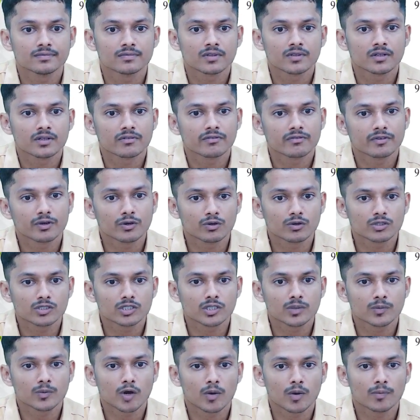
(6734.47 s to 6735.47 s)
we use the
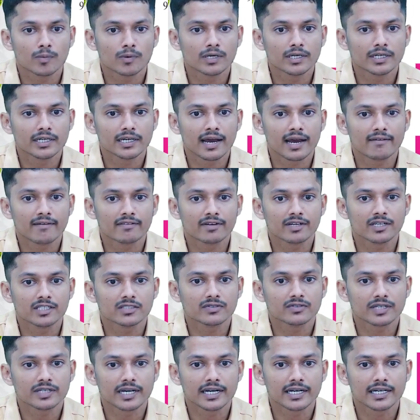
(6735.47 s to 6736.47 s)
probability average,
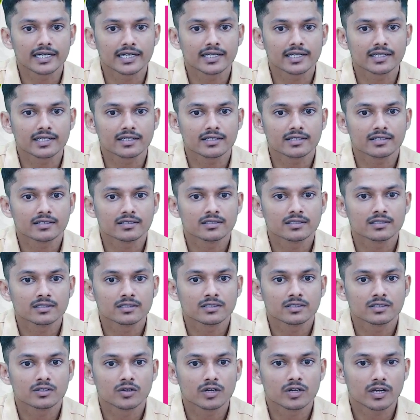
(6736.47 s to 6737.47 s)
we get it.
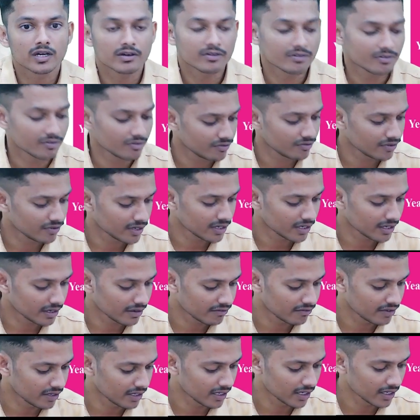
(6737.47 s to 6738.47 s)
Okay, for
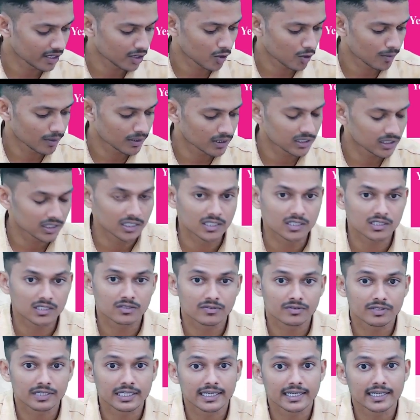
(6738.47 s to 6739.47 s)
every year how much it is,
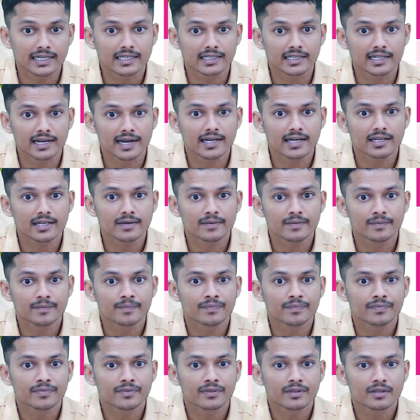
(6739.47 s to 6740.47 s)
we take that.
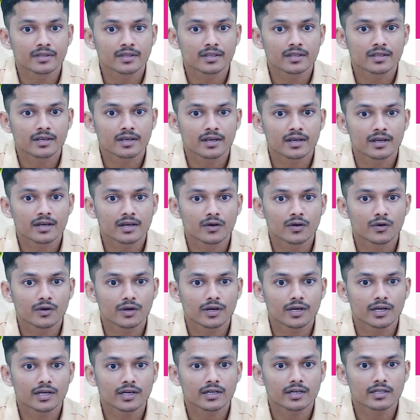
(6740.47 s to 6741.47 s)

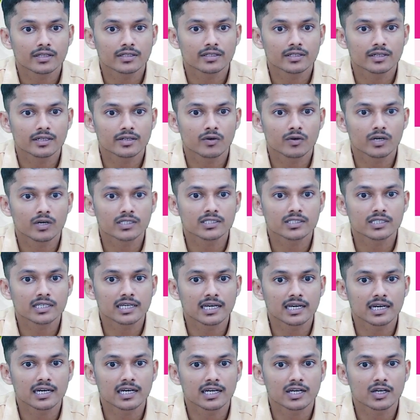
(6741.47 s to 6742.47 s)
Okay, then what is the
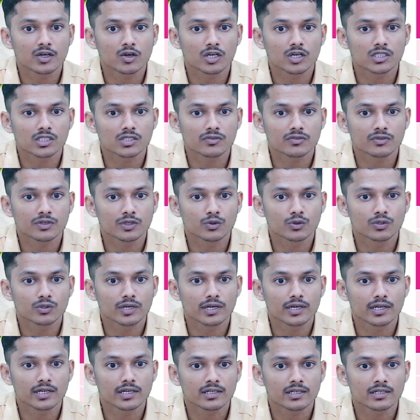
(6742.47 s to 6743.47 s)
yearly cost, we do that,
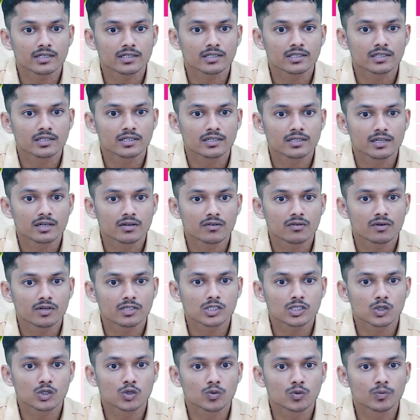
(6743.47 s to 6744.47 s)
and what is the
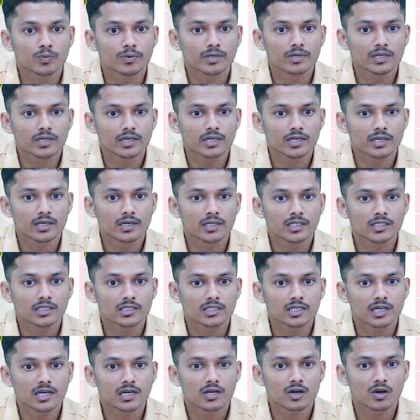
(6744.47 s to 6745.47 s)
group
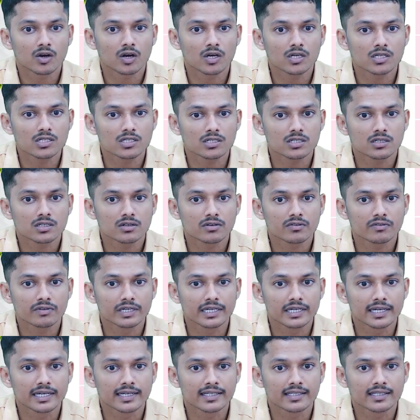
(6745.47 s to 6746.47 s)
initial cost, we
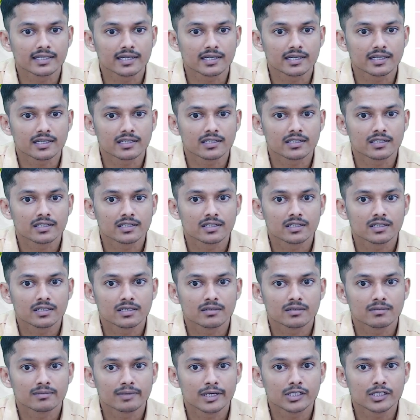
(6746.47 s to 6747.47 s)
take that
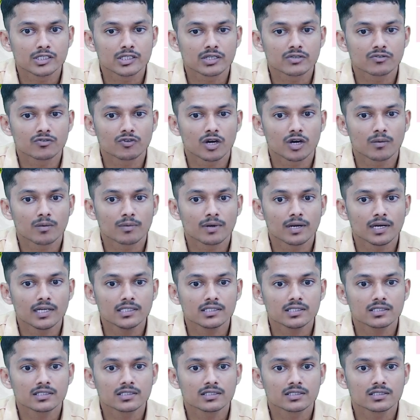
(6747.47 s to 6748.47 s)
by using formulas.
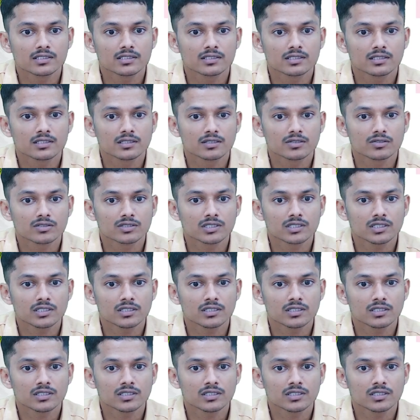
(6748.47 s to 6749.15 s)
Now see,